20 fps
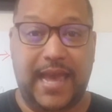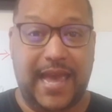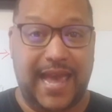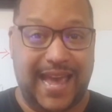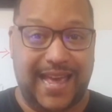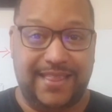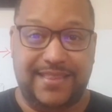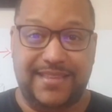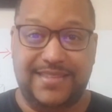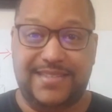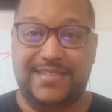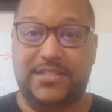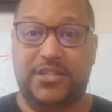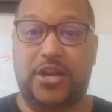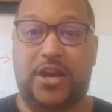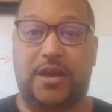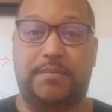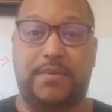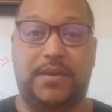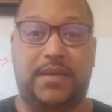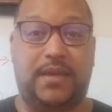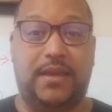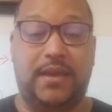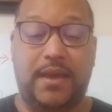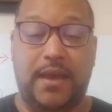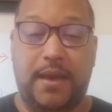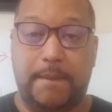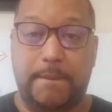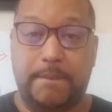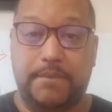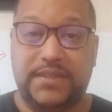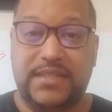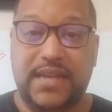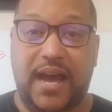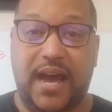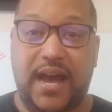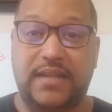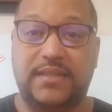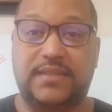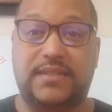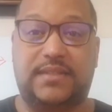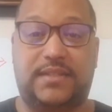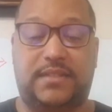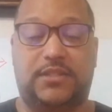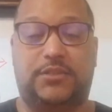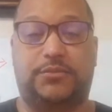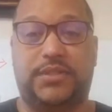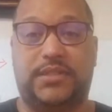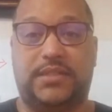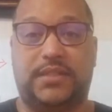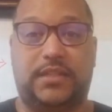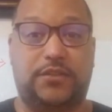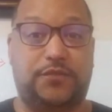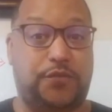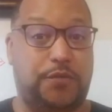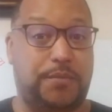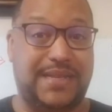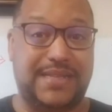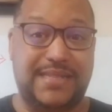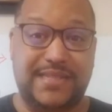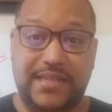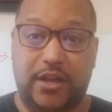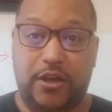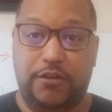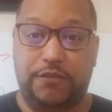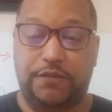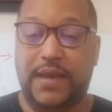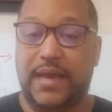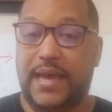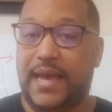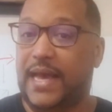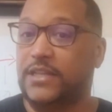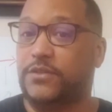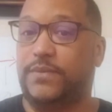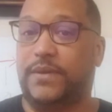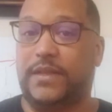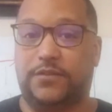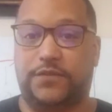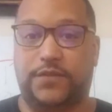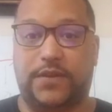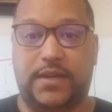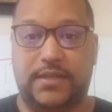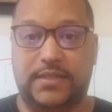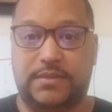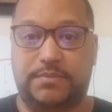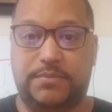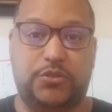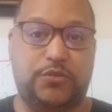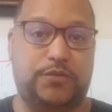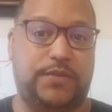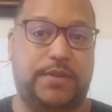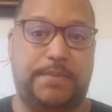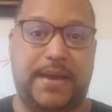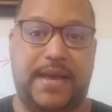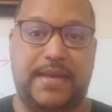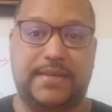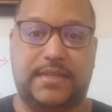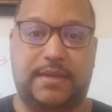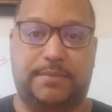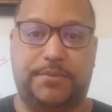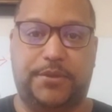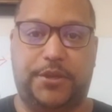And this has got me tons and tons of results for myself as well as for customers over the past couple of